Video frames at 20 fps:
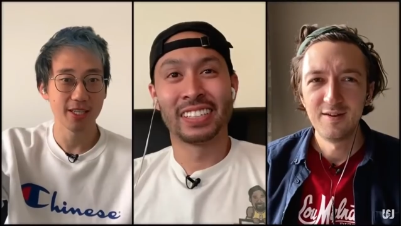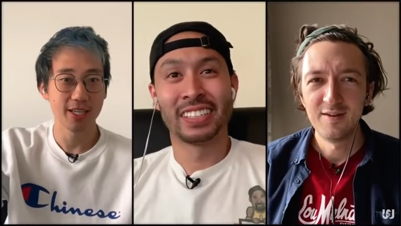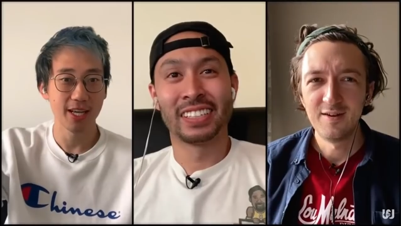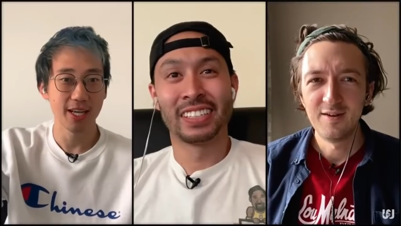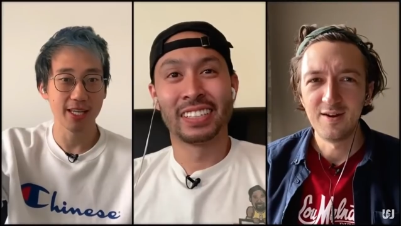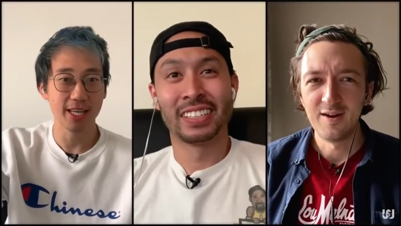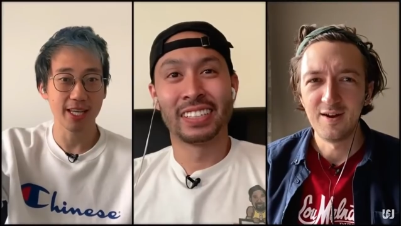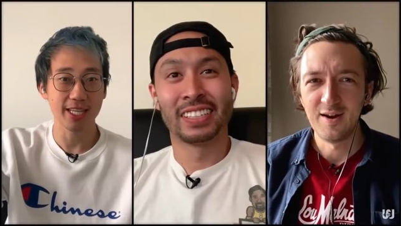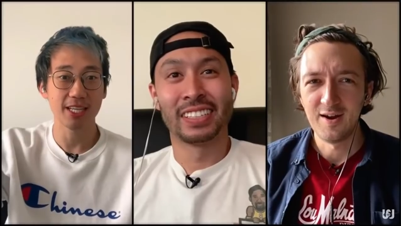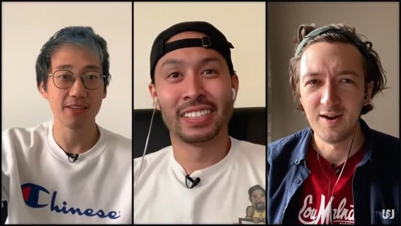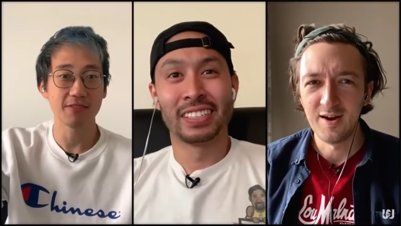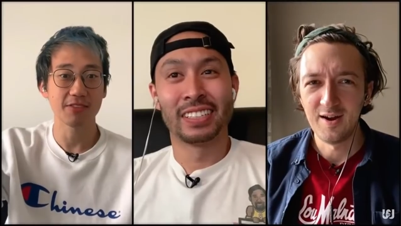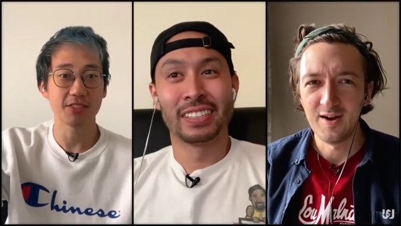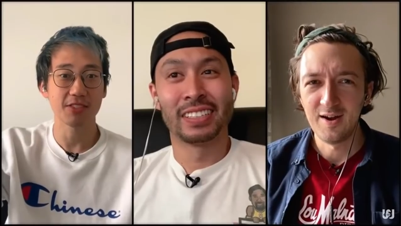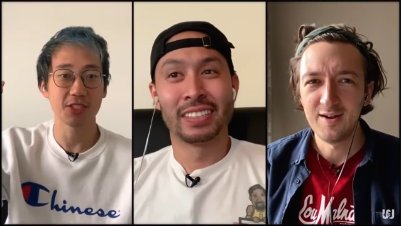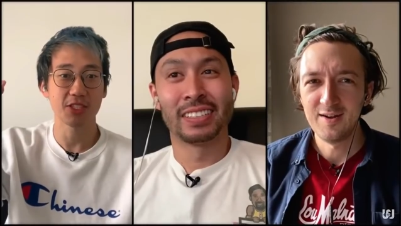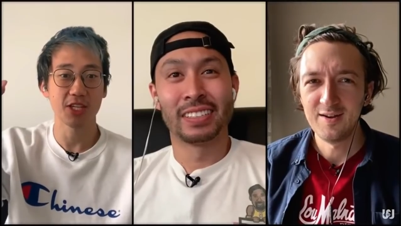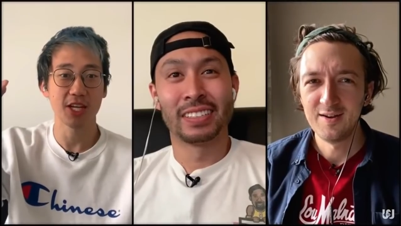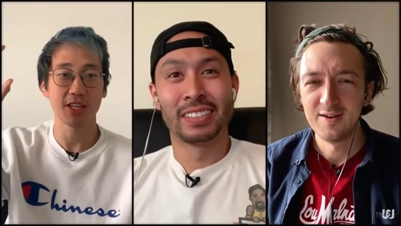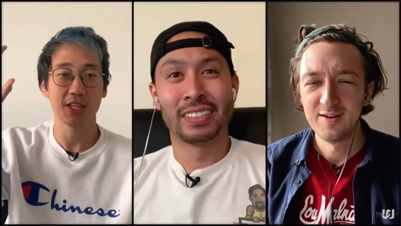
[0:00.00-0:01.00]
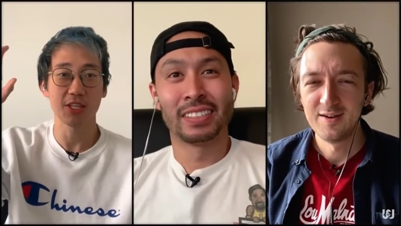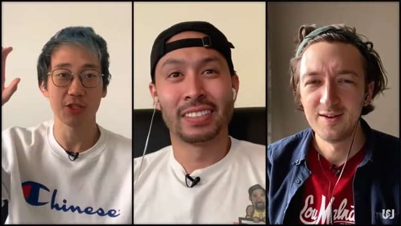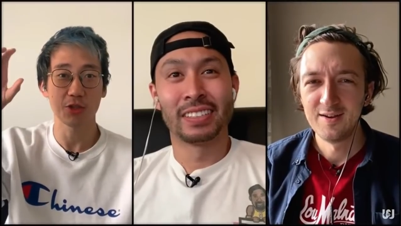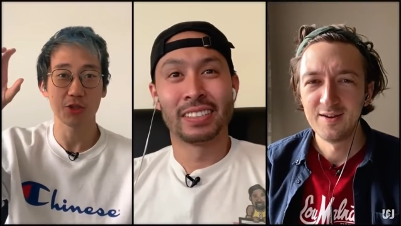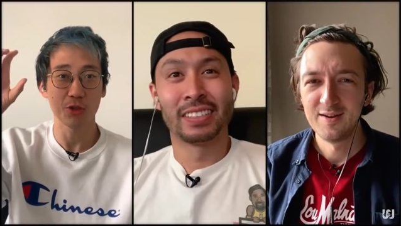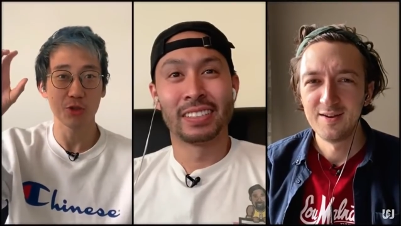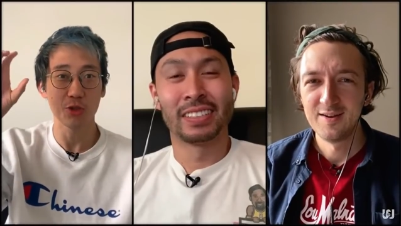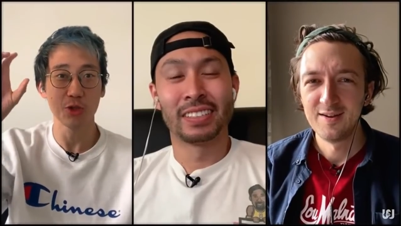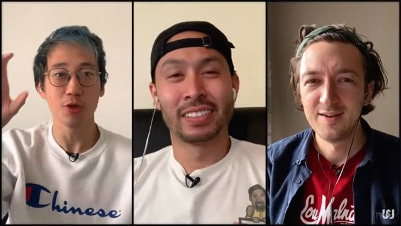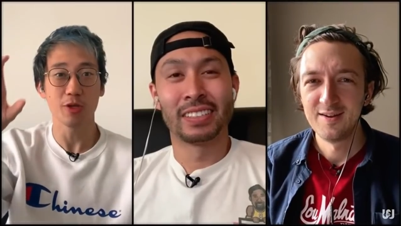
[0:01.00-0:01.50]
Speaker 1: And that gives Shane the
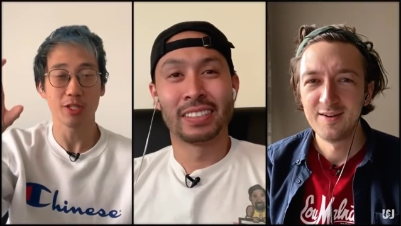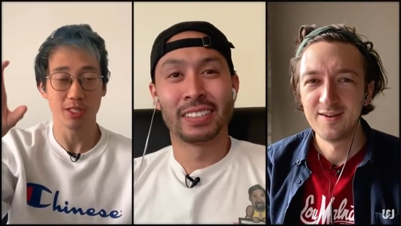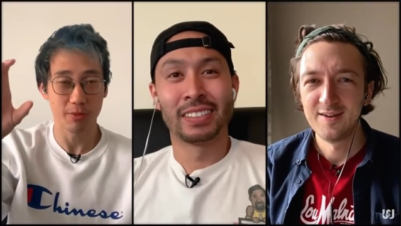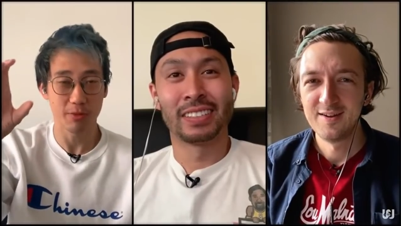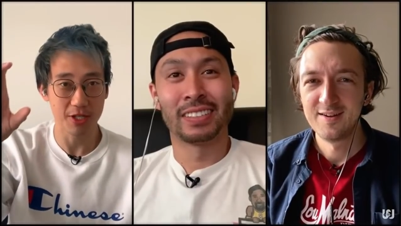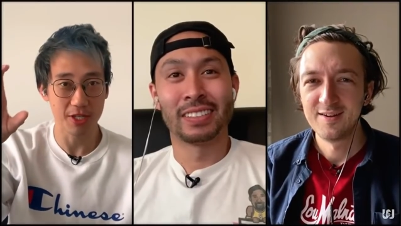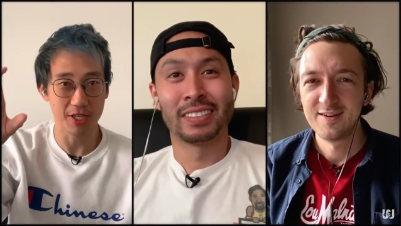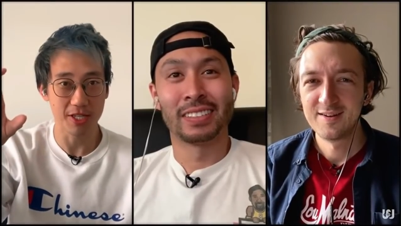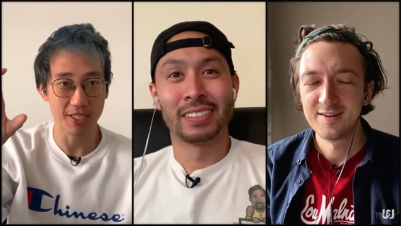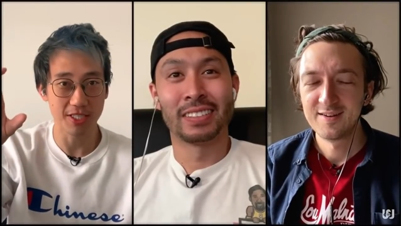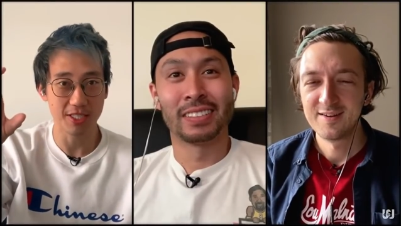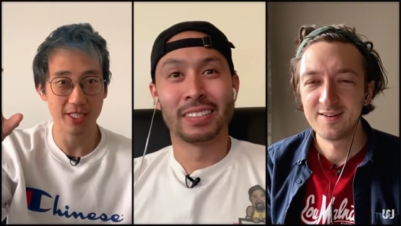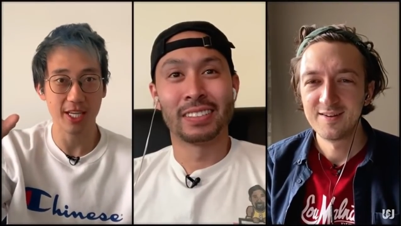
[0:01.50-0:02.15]
true experience.